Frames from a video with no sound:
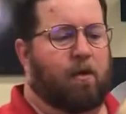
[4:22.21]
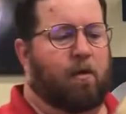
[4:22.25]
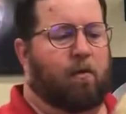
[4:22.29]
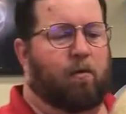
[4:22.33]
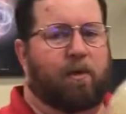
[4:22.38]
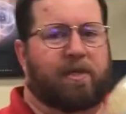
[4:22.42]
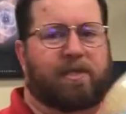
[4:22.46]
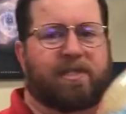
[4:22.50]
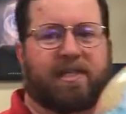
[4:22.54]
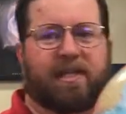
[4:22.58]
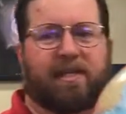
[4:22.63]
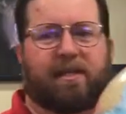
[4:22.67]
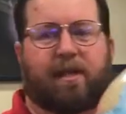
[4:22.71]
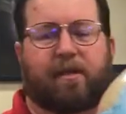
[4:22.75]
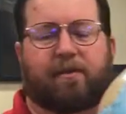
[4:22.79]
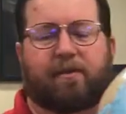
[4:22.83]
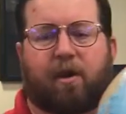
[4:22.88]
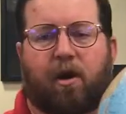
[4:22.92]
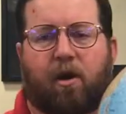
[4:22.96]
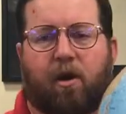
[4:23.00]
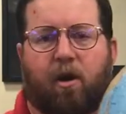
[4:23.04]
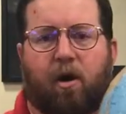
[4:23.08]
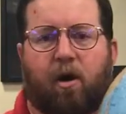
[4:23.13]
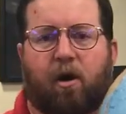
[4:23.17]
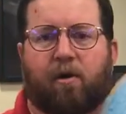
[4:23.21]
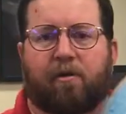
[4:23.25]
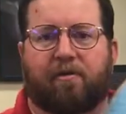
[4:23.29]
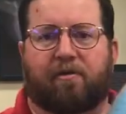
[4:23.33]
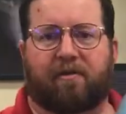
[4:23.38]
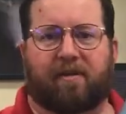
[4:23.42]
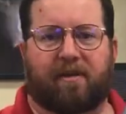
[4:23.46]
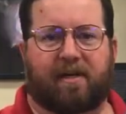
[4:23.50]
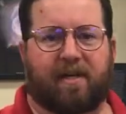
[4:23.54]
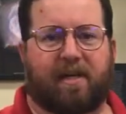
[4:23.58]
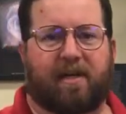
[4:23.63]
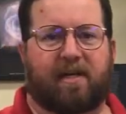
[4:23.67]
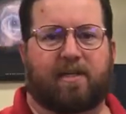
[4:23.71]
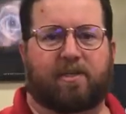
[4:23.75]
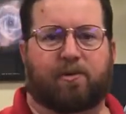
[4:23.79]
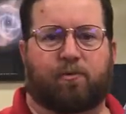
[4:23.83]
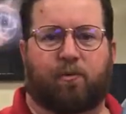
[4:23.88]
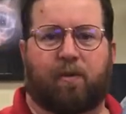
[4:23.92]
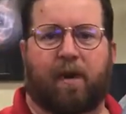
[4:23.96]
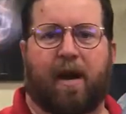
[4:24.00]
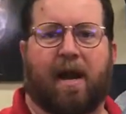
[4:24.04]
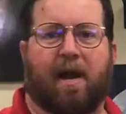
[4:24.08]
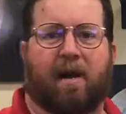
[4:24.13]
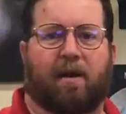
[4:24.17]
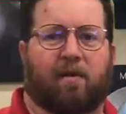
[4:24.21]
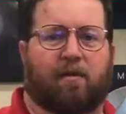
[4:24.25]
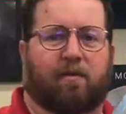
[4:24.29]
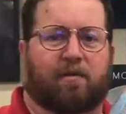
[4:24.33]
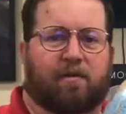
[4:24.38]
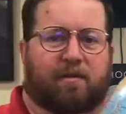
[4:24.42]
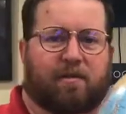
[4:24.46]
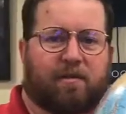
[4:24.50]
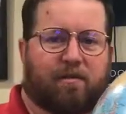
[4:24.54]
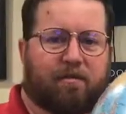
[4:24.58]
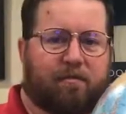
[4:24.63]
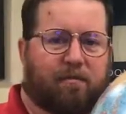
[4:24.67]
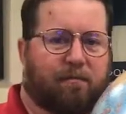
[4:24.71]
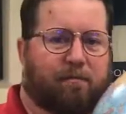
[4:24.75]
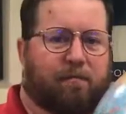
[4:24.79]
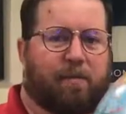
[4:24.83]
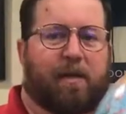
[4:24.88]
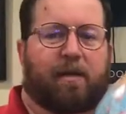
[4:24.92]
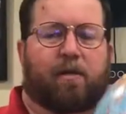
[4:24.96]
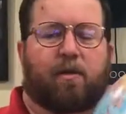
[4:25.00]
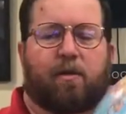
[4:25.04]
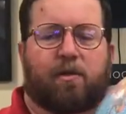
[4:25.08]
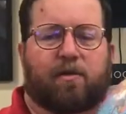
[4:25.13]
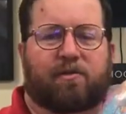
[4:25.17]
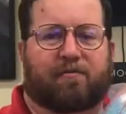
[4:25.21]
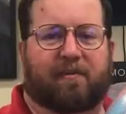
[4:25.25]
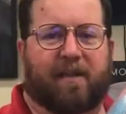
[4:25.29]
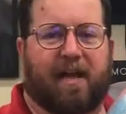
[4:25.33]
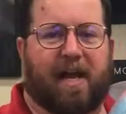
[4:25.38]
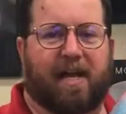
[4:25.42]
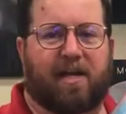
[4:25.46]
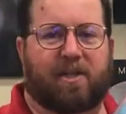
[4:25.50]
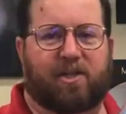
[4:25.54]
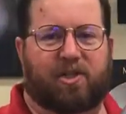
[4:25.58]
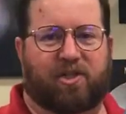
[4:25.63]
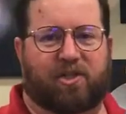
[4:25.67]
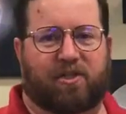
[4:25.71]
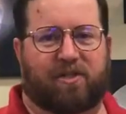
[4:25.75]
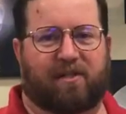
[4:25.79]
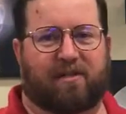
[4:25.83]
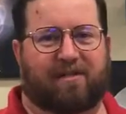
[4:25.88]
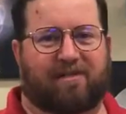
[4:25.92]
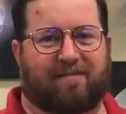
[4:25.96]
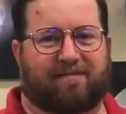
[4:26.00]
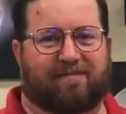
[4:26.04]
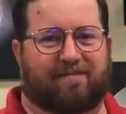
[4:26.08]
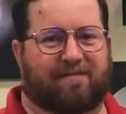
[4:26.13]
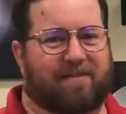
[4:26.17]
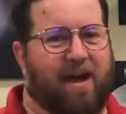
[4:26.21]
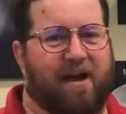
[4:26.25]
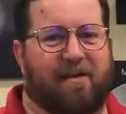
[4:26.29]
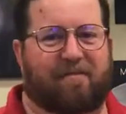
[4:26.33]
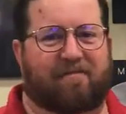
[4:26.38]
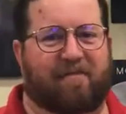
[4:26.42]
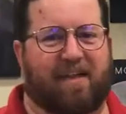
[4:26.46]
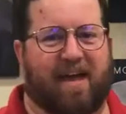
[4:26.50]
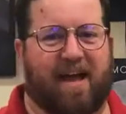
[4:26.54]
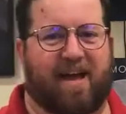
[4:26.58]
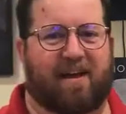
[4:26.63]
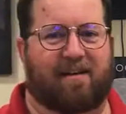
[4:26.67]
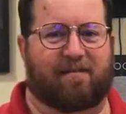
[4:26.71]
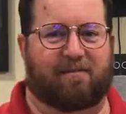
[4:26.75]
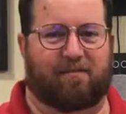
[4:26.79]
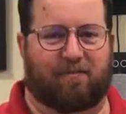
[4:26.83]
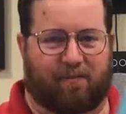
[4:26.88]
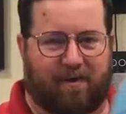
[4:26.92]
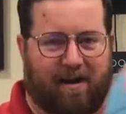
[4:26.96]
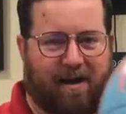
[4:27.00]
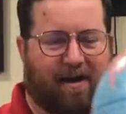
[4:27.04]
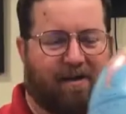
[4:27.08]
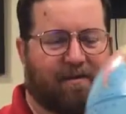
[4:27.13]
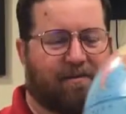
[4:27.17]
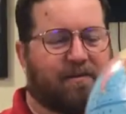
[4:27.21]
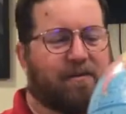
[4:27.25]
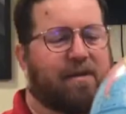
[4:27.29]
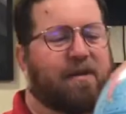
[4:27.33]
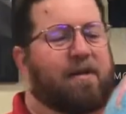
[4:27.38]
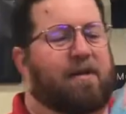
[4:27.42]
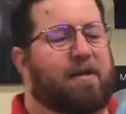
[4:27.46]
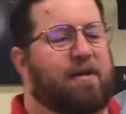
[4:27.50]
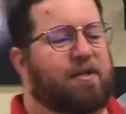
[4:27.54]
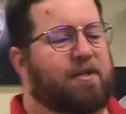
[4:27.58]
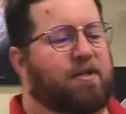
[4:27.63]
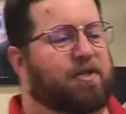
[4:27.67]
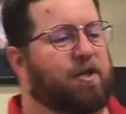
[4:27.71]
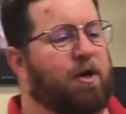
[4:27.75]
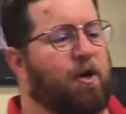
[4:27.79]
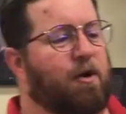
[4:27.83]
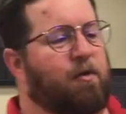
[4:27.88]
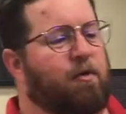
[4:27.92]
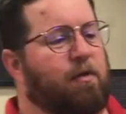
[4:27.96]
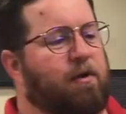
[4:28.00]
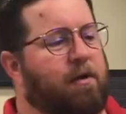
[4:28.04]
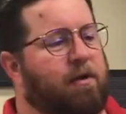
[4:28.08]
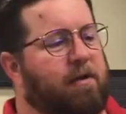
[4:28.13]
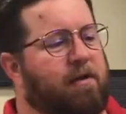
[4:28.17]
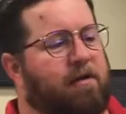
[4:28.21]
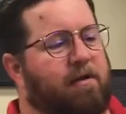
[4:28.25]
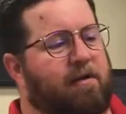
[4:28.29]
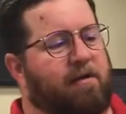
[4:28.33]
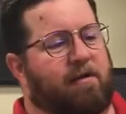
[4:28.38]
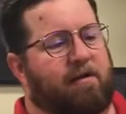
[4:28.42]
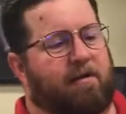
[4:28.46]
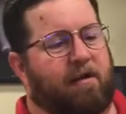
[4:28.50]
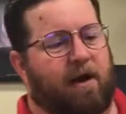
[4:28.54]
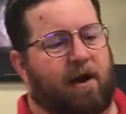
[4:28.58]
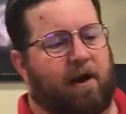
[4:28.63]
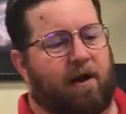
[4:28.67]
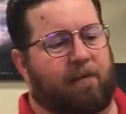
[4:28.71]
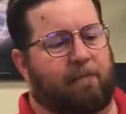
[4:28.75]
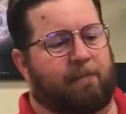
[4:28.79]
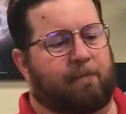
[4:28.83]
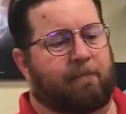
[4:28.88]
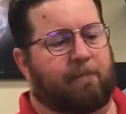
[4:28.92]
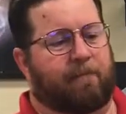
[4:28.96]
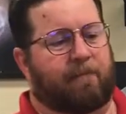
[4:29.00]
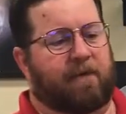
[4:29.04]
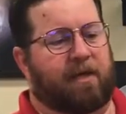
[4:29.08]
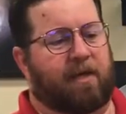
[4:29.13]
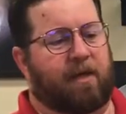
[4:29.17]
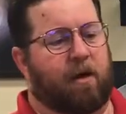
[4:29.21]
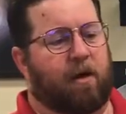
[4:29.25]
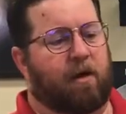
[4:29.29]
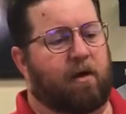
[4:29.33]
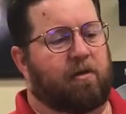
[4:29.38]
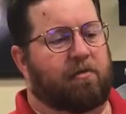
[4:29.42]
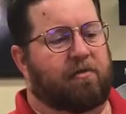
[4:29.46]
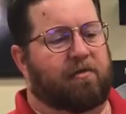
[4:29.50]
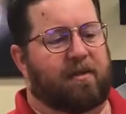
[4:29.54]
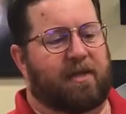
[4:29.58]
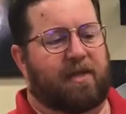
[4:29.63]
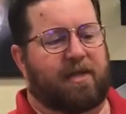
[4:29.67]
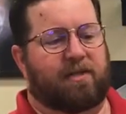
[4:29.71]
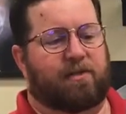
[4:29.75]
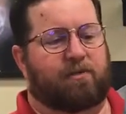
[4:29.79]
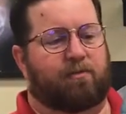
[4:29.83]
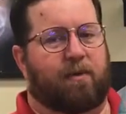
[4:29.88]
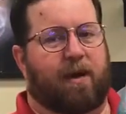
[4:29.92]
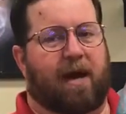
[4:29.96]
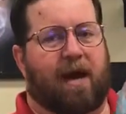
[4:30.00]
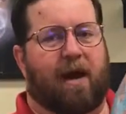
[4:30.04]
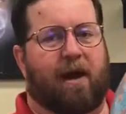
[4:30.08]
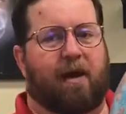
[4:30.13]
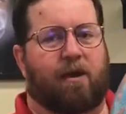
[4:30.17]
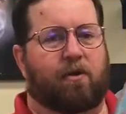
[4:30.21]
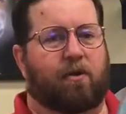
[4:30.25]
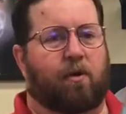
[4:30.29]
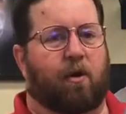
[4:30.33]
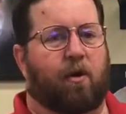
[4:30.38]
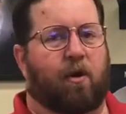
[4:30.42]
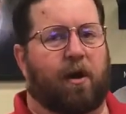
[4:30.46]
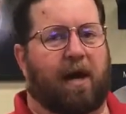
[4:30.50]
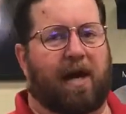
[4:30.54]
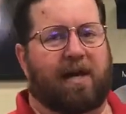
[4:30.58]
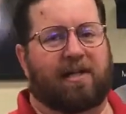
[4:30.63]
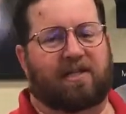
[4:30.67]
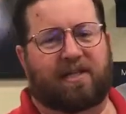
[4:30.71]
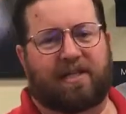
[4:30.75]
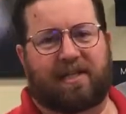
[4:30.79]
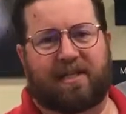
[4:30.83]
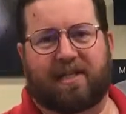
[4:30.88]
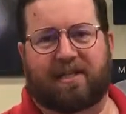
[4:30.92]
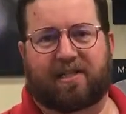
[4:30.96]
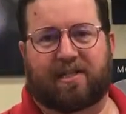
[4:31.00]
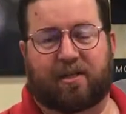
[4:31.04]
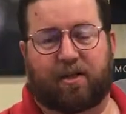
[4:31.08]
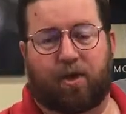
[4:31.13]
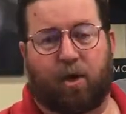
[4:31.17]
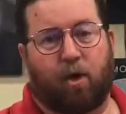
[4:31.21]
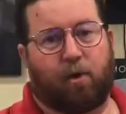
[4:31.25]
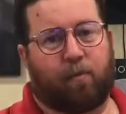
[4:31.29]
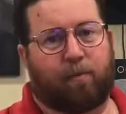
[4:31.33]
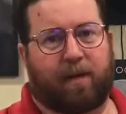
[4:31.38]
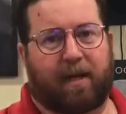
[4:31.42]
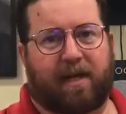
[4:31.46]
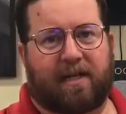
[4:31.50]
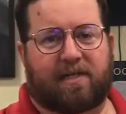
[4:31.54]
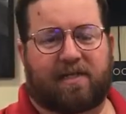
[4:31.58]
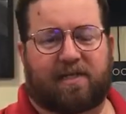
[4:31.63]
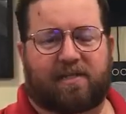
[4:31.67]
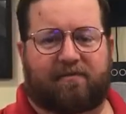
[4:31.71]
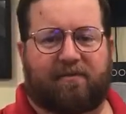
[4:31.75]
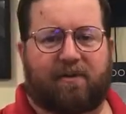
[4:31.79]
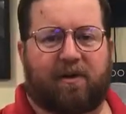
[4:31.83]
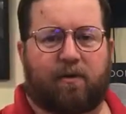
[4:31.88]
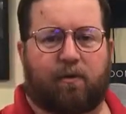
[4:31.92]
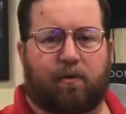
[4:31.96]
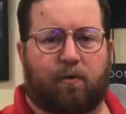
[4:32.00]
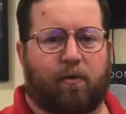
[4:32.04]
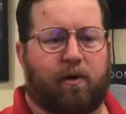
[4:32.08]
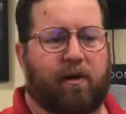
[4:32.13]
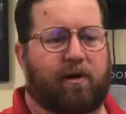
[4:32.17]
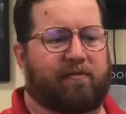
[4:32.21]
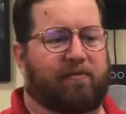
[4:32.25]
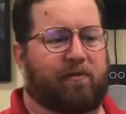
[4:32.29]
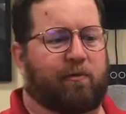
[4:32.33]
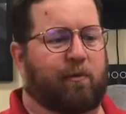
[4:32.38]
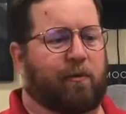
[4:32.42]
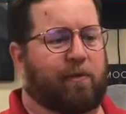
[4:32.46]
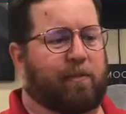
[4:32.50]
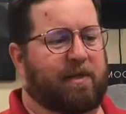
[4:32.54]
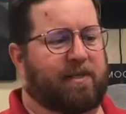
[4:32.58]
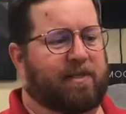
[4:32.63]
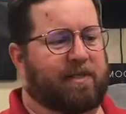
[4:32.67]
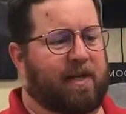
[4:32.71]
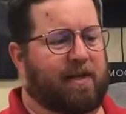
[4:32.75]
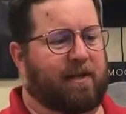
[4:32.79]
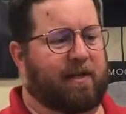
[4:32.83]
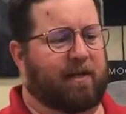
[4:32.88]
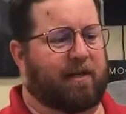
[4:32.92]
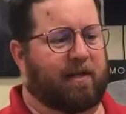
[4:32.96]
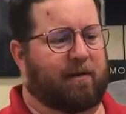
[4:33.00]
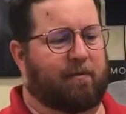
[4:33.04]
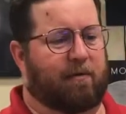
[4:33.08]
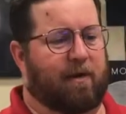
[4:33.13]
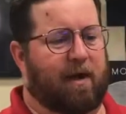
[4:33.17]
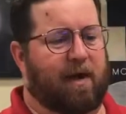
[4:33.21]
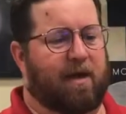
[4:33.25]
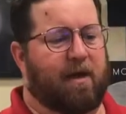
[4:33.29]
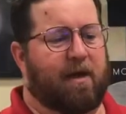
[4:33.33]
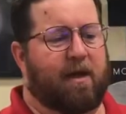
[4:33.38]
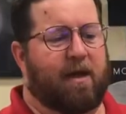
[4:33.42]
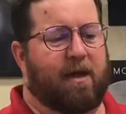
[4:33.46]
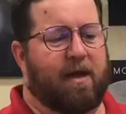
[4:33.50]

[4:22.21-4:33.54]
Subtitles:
We see that the Earth is round. Big news flash, not flat, round. So the Earth is round, or actually it's an oblate spheroid, if you want to be technically right.